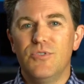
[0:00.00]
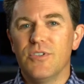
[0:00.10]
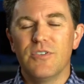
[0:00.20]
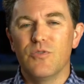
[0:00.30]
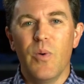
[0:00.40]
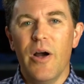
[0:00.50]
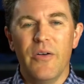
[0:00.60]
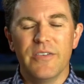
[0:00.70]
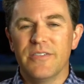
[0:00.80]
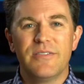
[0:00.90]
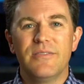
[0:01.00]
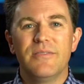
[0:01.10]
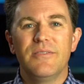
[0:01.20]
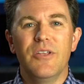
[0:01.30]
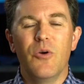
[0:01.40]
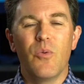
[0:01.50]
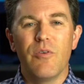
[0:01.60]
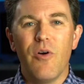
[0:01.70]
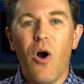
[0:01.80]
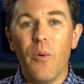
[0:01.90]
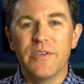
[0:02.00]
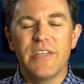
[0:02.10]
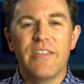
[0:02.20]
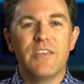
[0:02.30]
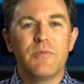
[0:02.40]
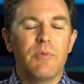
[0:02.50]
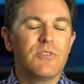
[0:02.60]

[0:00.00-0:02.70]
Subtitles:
as well as we've always had these people.